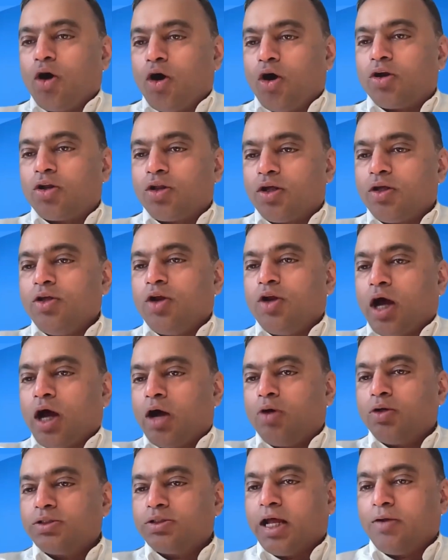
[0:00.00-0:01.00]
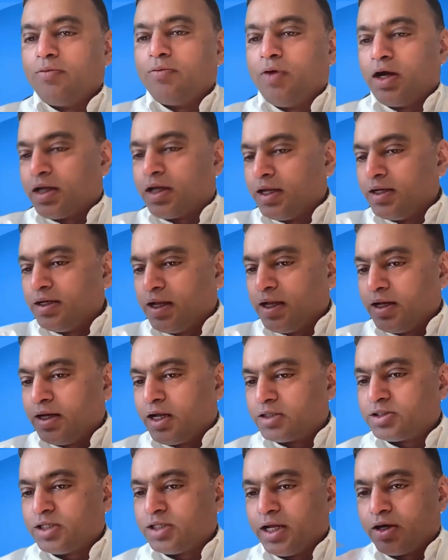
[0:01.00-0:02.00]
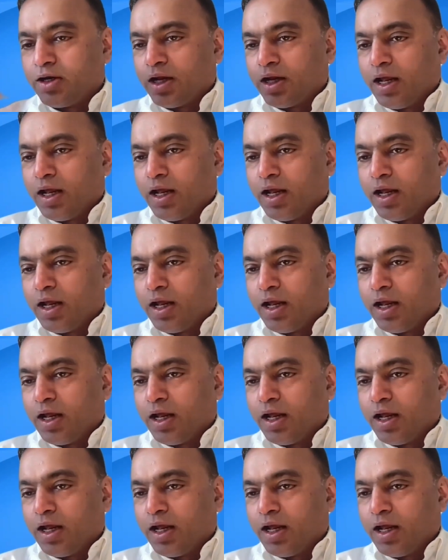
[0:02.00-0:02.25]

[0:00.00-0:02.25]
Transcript: or how does that work? And Akshay